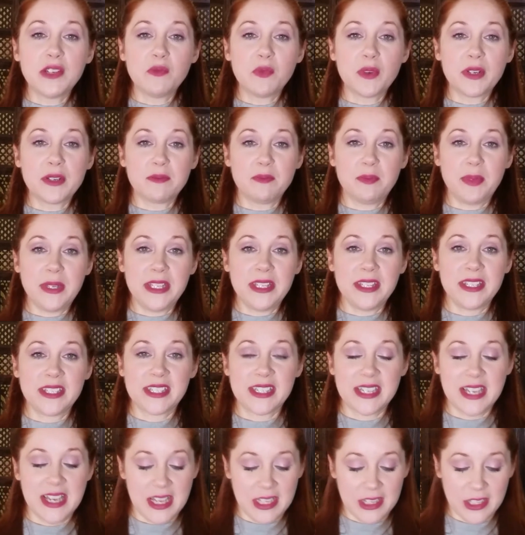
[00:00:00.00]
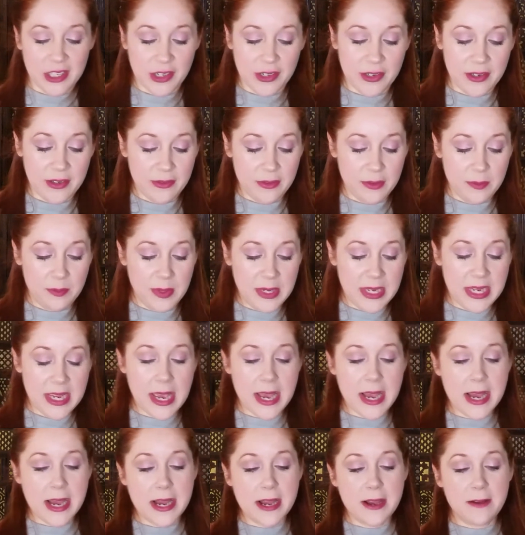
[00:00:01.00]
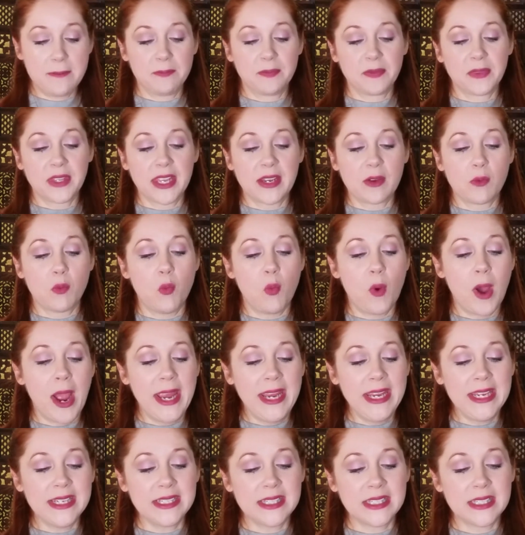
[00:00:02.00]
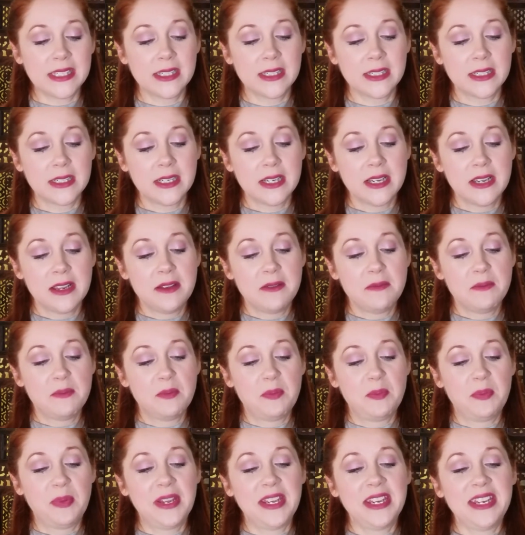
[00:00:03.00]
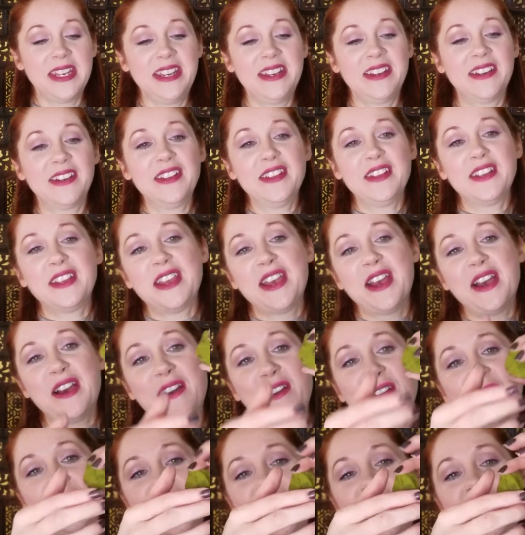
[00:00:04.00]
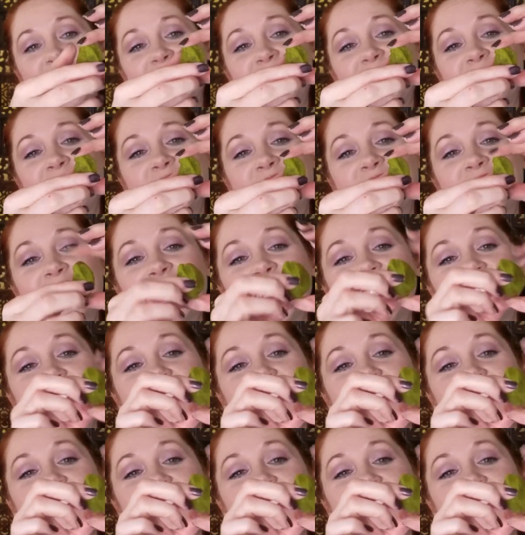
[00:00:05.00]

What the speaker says: wouldn't be this color. It would be like white, but here you go. So it's this